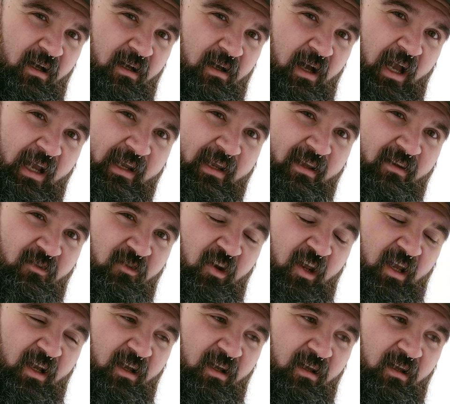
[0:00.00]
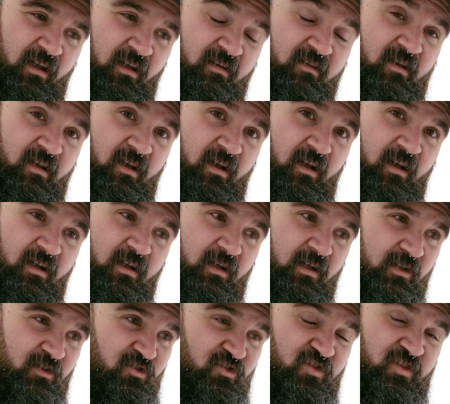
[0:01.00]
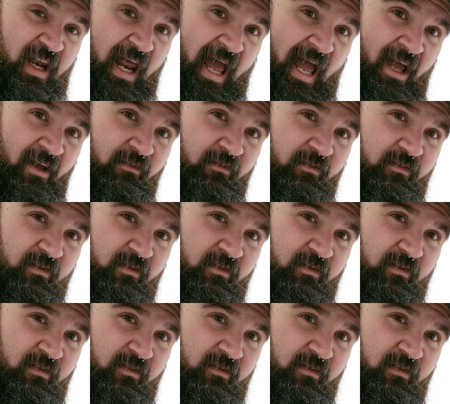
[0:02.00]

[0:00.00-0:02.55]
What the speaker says: hiking stick, staff,